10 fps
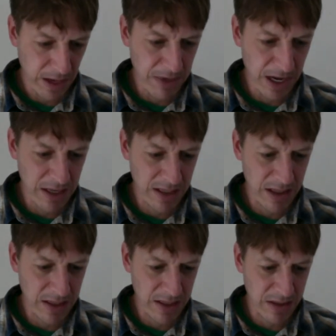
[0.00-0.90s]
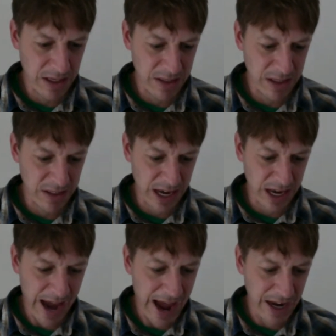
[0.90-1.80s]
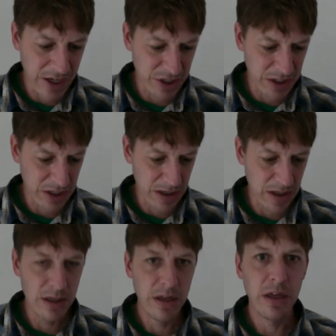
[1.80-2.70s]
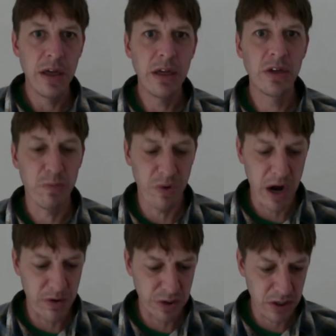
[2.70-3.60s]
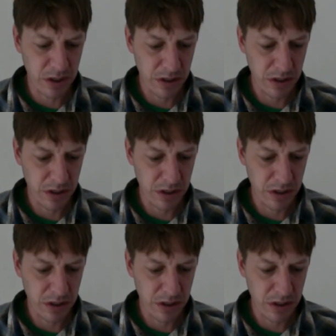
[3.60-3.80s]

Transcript: guessing this is because it's cached in your browser.